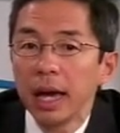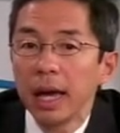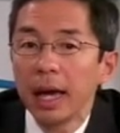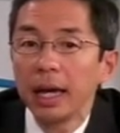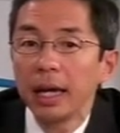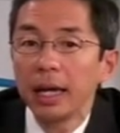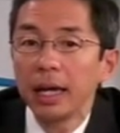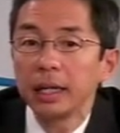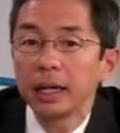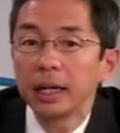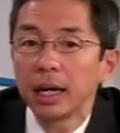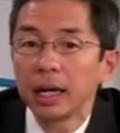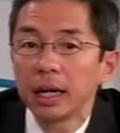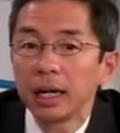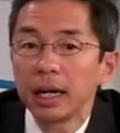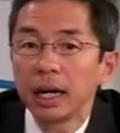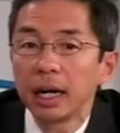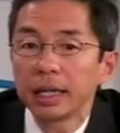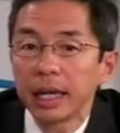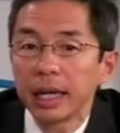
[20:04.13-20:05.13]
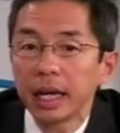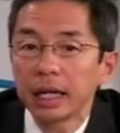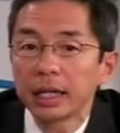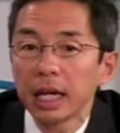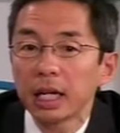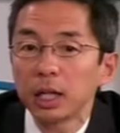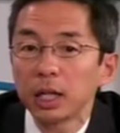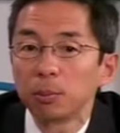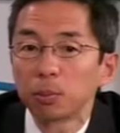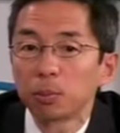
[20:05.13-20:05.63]
again,
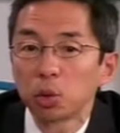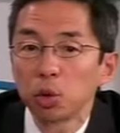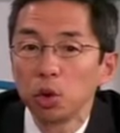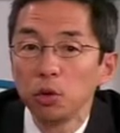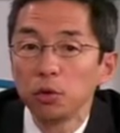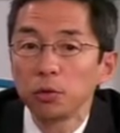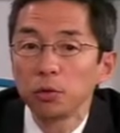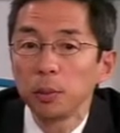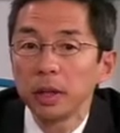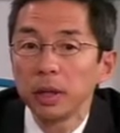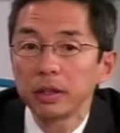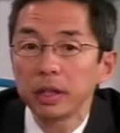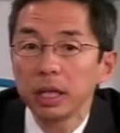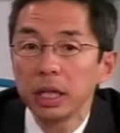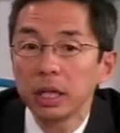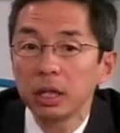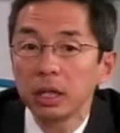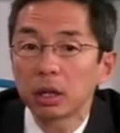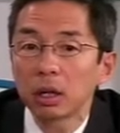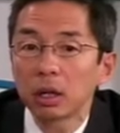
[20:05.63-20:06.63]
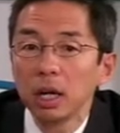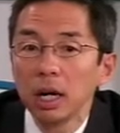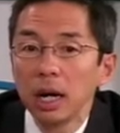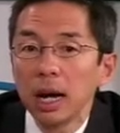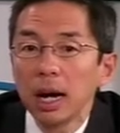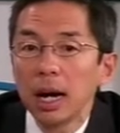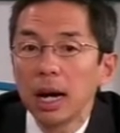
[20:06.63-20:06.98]
an improvement here